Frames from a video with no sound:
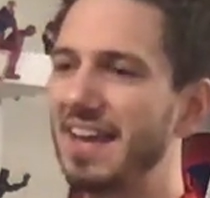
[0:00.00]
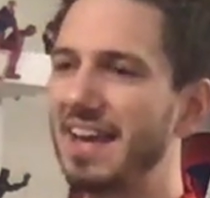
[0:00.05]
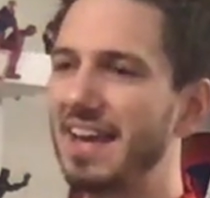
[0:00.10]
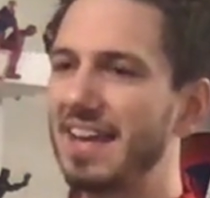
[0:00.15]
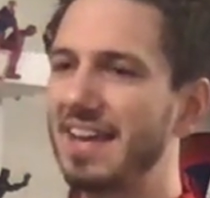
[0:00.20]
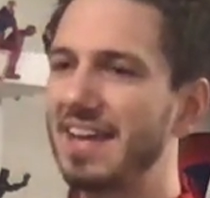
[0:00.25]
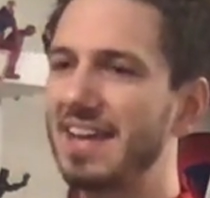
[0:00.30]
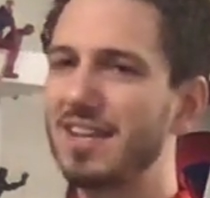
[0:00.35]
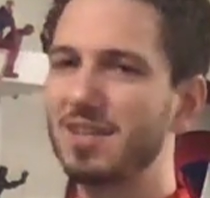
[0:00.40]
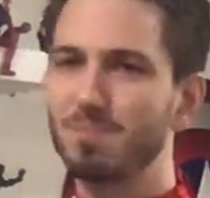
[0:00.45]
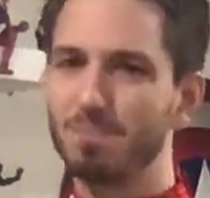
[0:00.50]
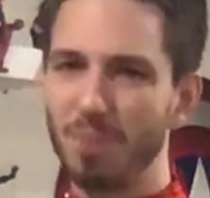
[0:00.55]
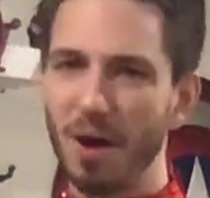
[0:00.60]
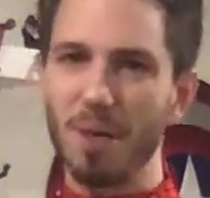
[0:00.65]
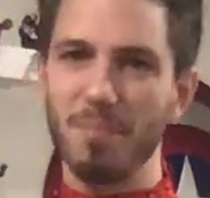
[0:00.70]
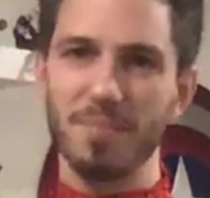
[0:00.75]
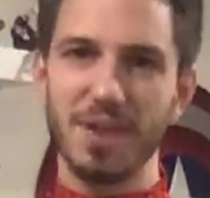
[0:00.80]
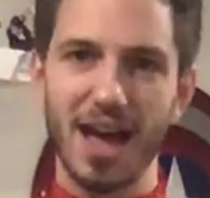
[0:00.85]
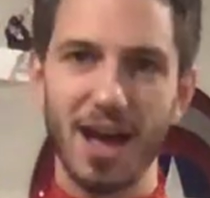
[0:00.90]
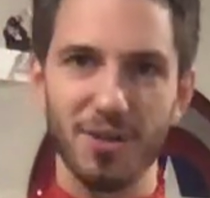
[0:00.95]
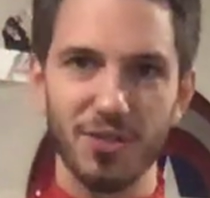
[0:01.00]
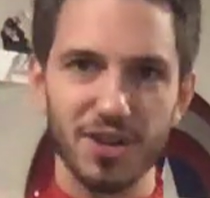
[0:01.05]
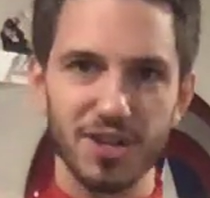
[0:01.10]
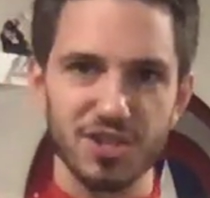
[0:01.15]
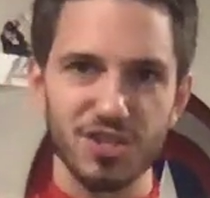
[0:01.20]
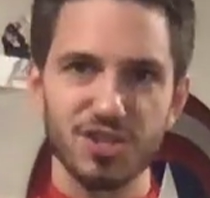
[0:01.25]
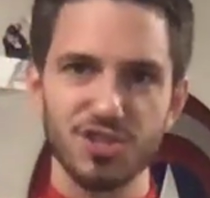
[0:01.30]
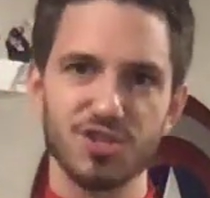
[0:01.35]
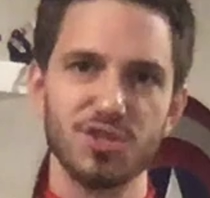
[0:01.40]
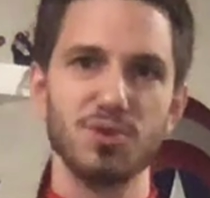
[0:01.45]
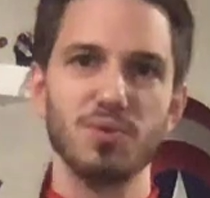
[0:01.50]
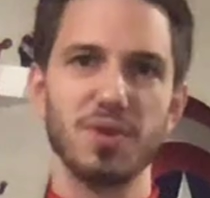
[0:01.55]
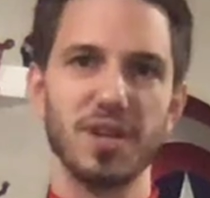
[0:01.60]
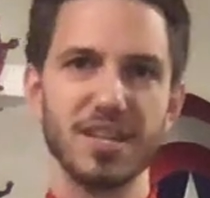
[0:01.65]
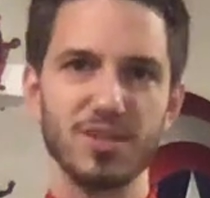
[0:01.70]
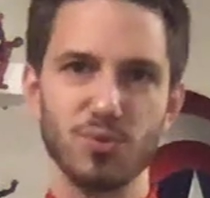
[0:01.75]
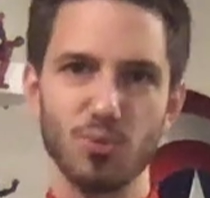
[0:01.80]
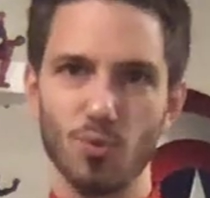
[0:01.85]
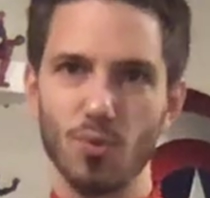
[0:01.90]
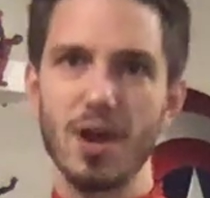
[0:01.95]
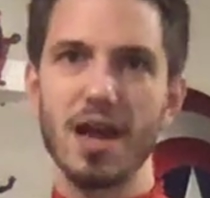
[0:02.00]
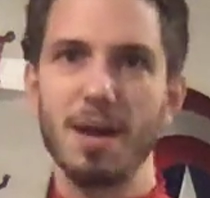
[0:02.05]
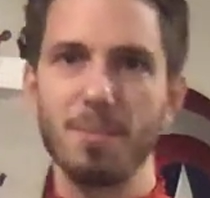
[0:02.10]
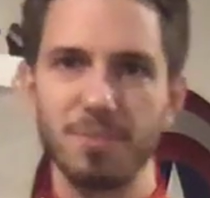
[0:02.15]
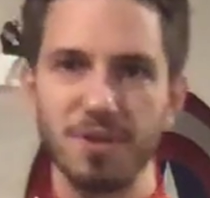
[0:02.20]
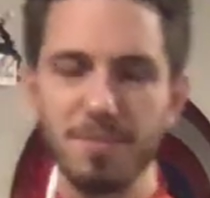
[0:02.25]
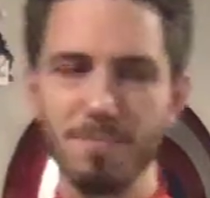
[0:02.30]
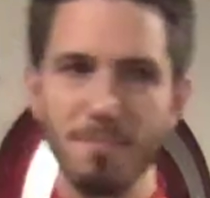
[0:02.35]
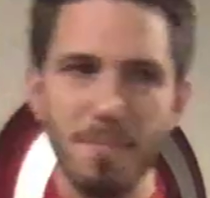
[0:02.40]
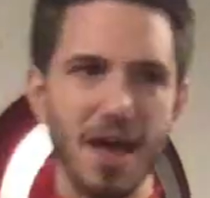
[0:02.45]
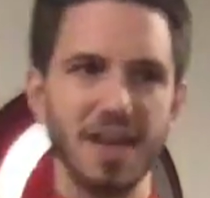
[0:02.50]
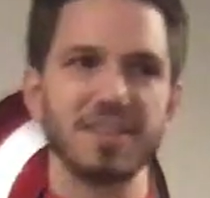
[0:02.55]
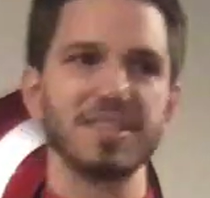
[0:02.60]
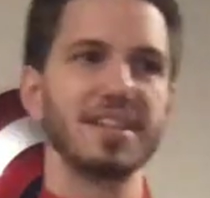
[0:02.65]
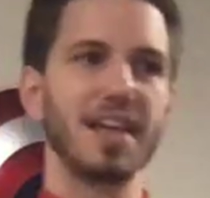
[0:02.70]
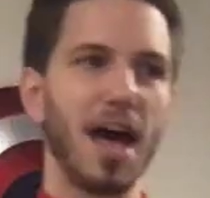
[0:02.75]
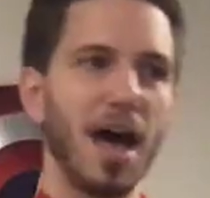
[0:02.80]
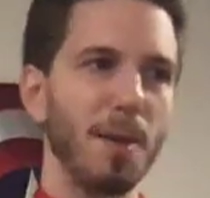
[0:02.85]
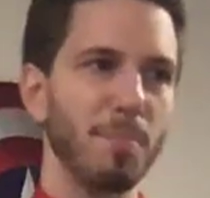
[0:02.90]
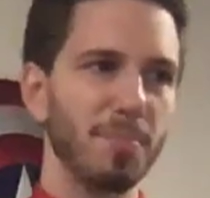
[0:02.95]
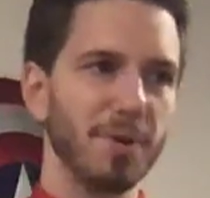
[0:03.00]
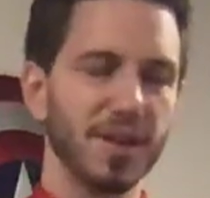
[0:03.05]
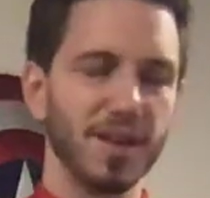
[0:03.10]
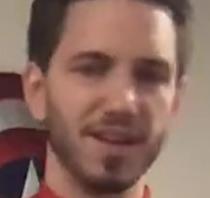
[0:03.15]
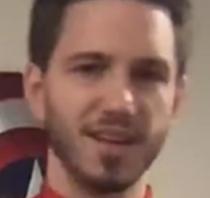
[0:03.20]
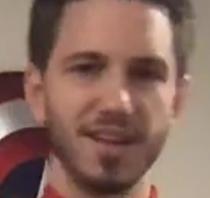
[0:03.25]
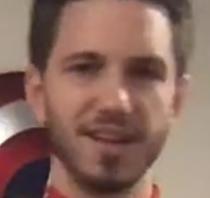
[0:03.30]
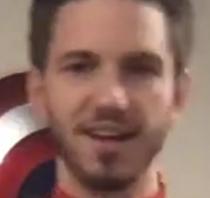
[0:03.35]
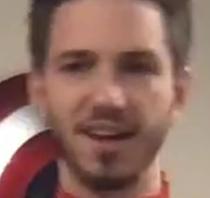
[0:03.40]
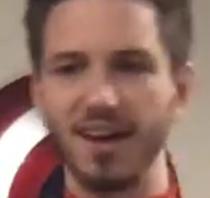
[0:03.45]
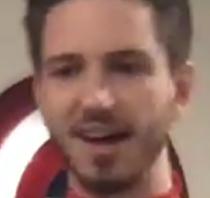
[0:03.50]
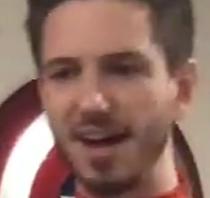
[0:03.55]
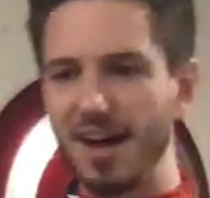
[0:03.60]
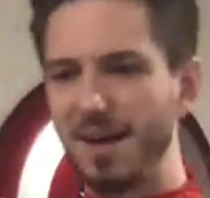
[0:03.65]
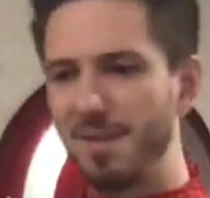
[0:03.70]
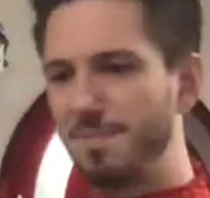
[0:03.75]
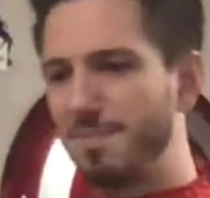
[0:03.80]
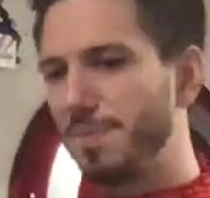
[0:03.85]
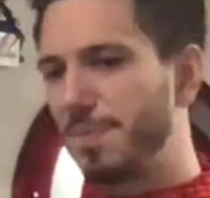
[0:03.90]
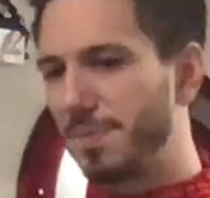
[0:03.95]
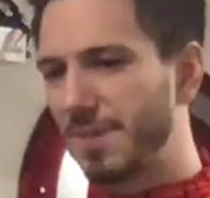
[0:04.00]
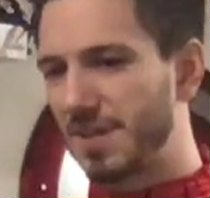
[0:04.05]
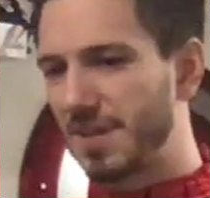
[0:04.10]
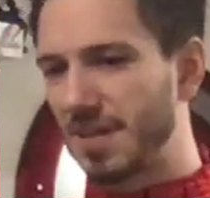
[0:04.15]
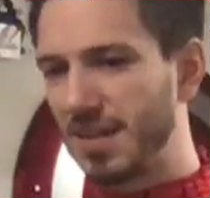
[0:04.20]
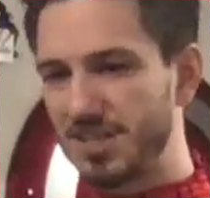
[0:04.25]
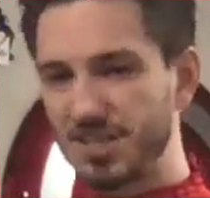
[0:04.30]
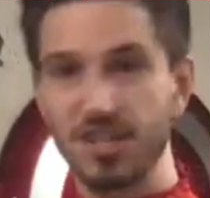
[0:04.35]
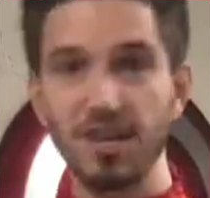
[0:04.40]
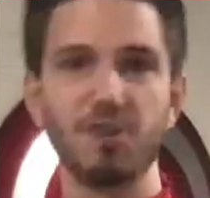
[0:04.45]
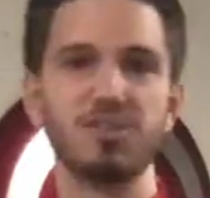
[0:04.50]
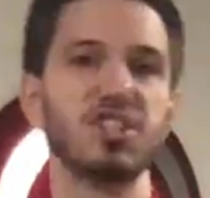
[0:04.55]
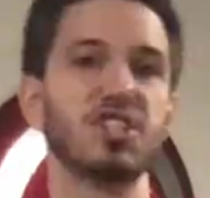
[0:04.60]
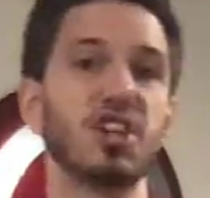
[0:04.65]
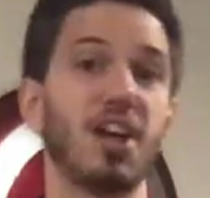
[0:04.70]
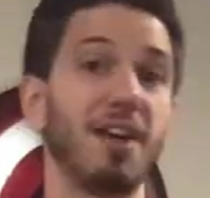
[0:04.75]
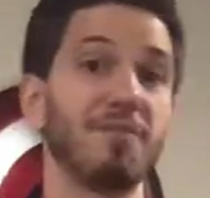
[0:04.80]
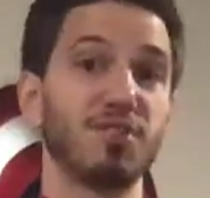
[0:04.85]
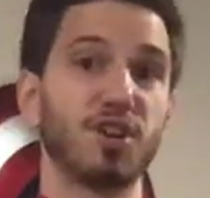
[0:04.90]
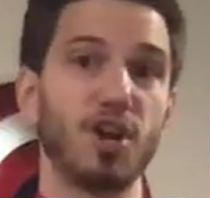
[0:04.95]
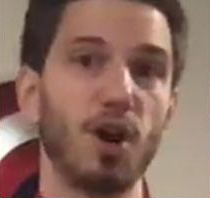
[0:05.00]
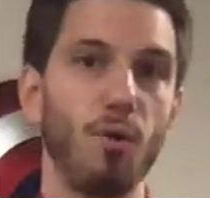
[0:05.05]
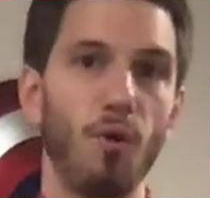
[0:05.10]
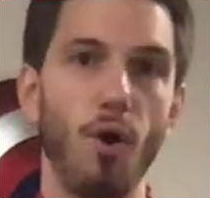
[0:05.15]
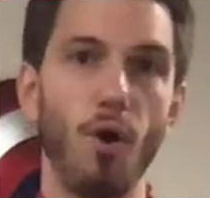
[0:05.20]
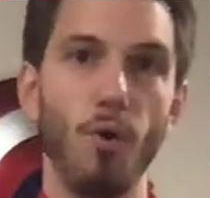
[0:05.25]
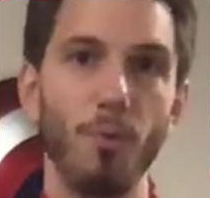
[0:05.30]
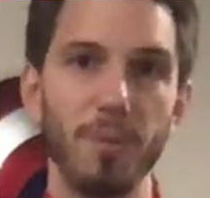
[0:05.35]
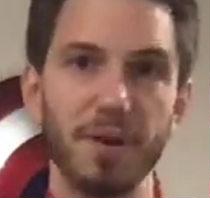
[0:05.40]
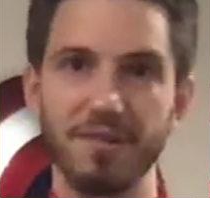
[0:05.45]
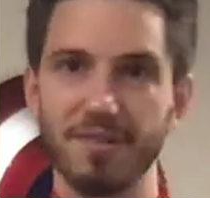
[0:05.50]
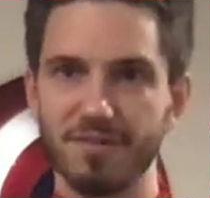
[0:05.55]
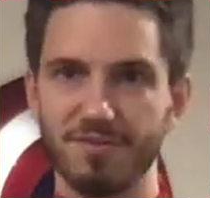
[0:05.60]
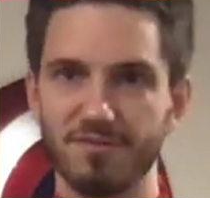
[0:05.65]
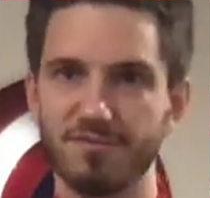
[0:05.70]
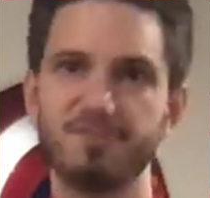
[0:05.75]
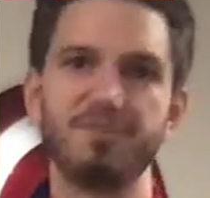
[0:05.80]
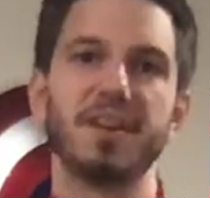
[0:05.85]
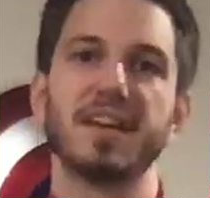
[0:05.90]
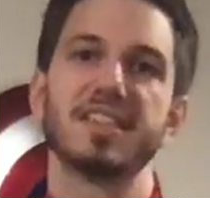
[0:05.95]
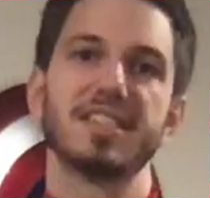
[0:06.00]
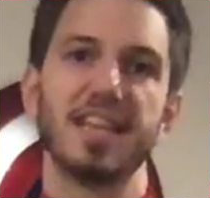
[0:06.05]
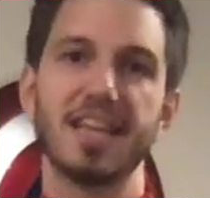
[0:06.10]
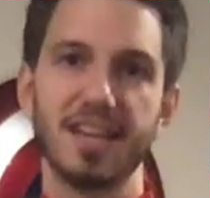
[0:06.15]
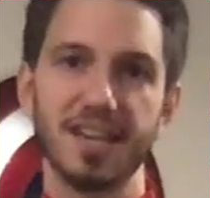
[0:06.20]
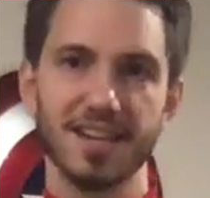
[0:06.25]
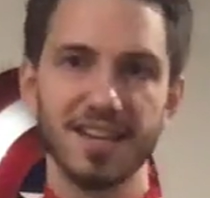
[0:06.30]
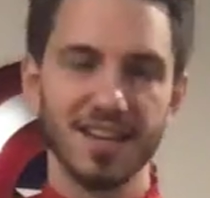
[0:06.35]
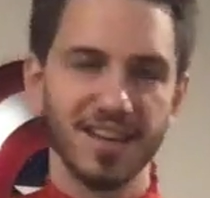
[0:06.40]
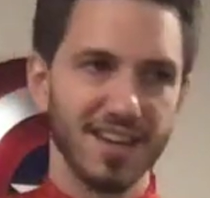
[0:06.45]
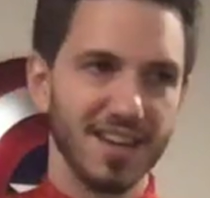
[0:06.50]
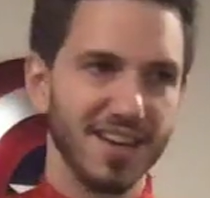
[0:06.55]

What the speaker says: he gets bummed out that his suit gets ripped and messed up, because he knows he's gonna have to go home and fix it,